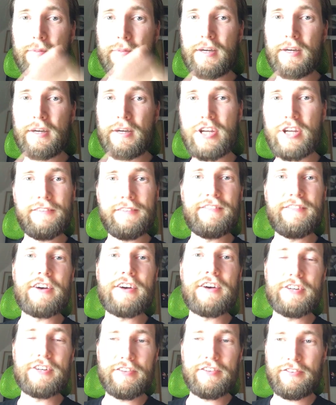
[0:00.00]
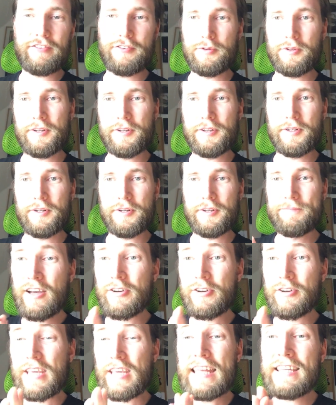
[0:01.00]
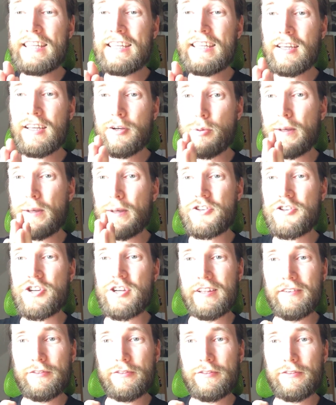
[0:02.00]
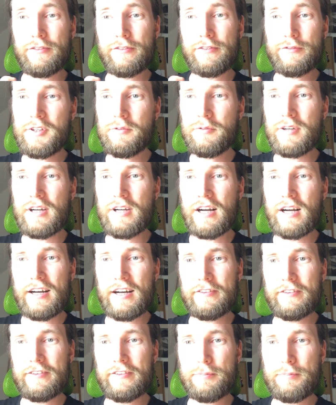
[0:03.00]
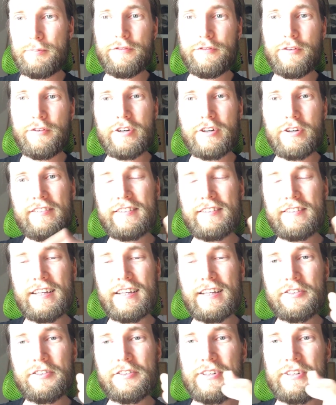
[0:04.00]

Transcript: my channel very soon. Okay, any questions from you guys before I start